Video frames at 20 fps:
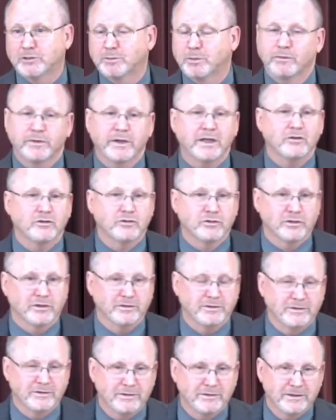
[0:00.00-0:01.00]

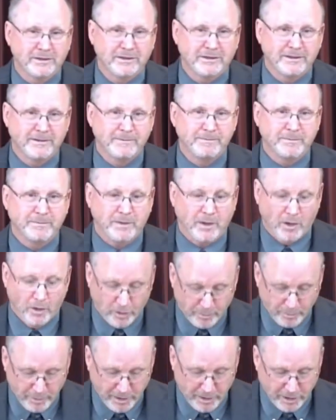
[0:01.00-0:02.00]
provisions are
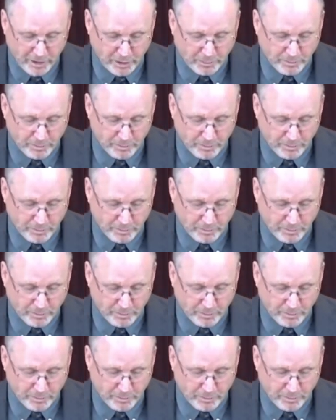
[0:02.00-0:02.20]
to be as